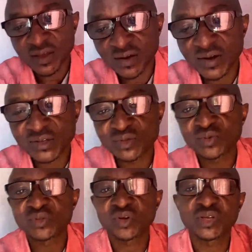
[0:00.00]
All right, so
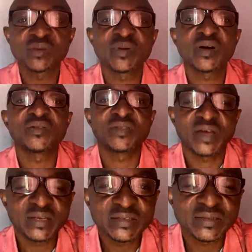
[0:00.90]
talking about
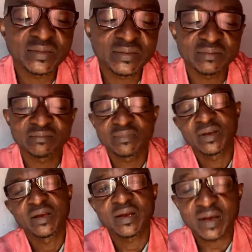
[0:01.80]
that,
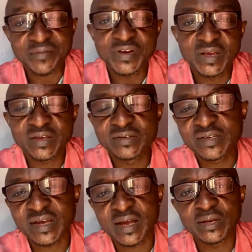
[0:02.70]
Africans
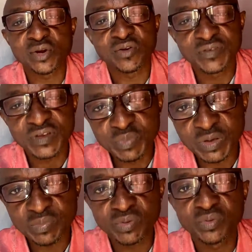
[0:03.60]
are loving
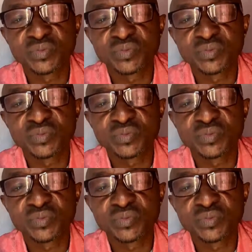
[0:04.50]
people.